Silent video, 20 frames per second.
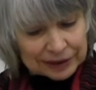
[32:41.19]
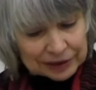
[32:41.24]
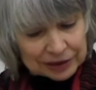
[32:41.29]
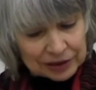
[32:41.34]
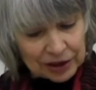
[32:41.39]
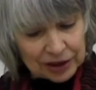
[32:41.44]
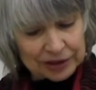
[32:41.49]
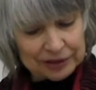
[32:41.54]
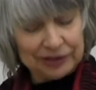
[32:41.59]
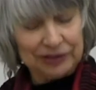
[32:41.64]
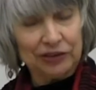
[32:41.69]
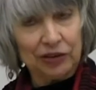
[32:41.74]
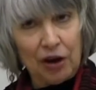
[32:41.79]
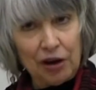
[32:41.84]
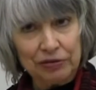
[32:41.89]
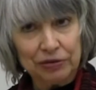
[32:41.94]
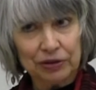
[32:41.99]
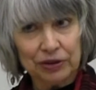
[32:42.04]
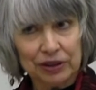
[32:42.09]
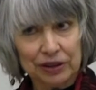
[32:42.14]
Not
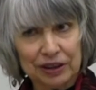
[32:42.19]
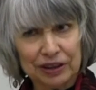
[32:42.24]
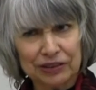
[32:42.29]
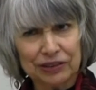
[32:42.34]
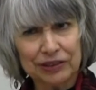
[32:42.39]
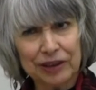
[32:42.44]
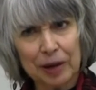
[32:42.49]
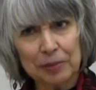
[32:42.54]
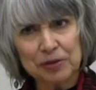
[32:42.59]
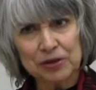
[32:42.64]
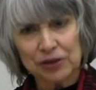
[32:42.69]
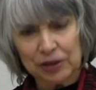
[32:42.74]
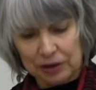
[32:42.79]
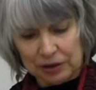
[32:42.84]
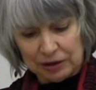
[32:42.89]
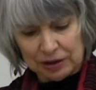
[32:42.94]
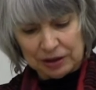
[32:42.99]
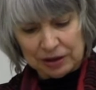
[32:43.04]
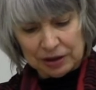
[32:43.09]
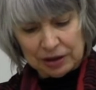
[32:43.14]
sovereign
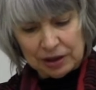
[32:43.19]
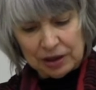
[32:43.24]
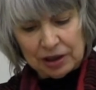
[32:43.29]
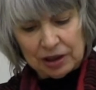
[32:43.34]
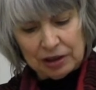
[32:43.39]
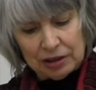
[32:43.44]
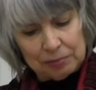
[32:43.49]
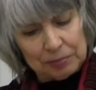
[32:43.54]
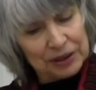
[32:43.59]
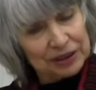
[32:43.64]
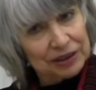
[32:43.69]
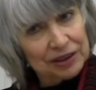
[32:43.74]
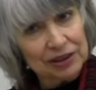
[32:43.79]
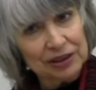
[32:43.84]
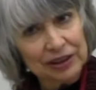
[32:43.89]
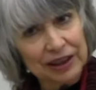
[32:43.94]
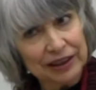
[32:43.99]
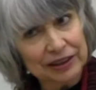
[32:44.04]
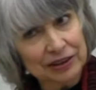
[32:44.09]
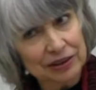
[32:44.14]
exception, but
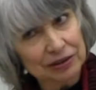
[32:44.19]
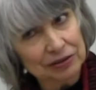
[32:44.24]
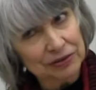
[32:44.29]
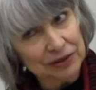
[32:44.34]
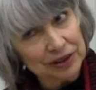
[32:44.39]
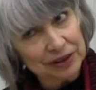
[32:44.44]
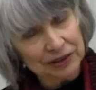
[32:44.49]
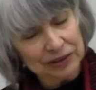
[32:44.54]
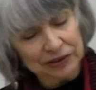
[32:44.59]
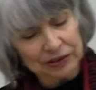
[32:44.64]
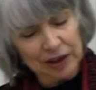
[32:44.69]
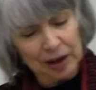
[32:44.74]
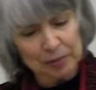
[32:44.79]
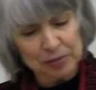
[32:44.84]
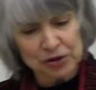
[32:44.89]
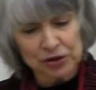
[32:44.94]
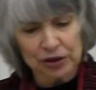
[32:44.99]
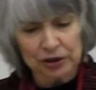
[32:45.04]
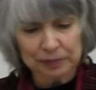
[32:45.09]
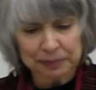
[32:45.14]
collective
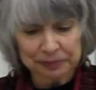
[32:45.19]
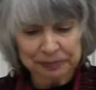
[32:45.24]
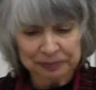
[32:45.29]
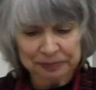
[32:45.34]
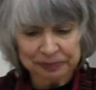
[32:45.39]
inception.